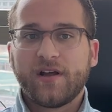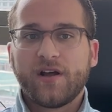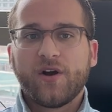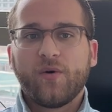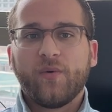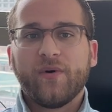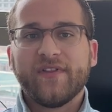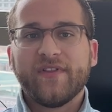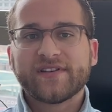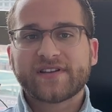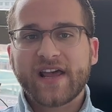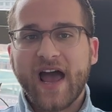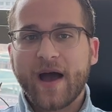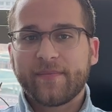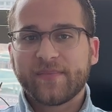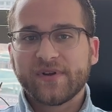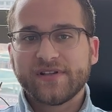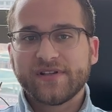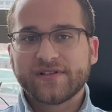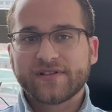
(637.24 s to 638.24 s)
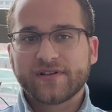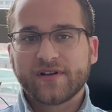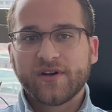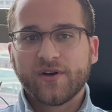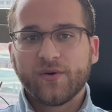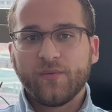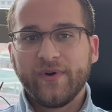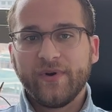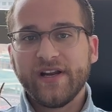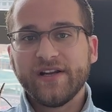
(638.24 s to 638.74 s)
When this happens,
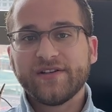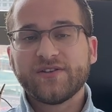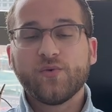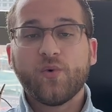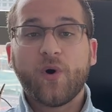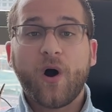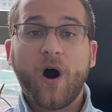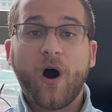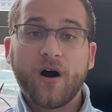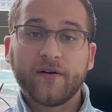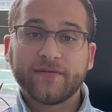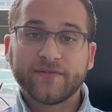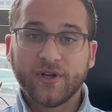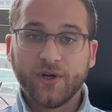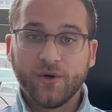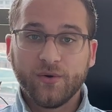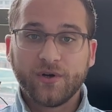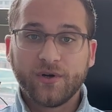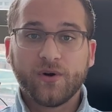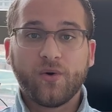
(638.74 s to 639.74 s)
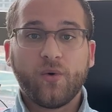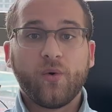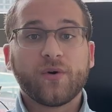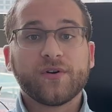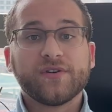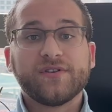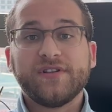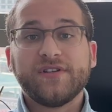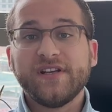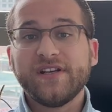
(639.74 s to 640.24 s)
we need to offload or
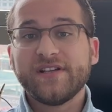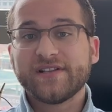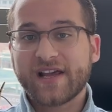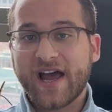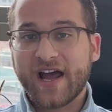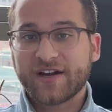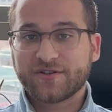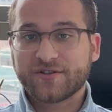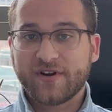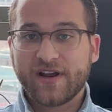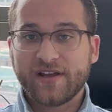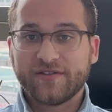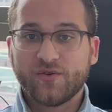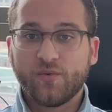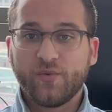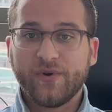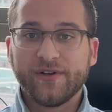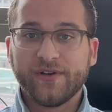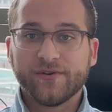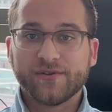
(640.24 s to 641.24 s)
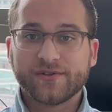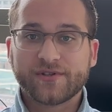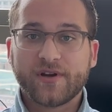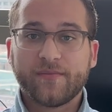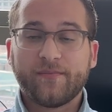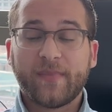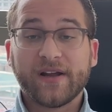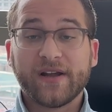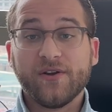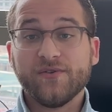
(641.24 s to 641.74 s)
desaturate the wheels
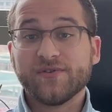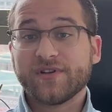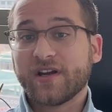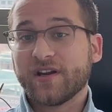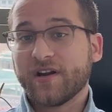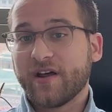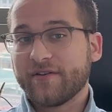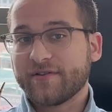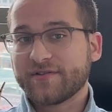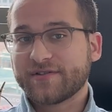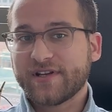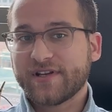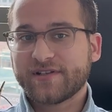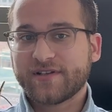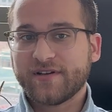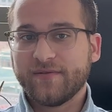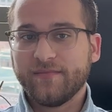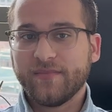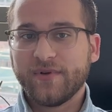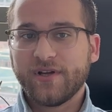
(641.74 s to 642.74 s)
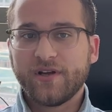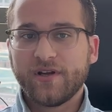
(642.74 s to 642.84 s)
by using another system,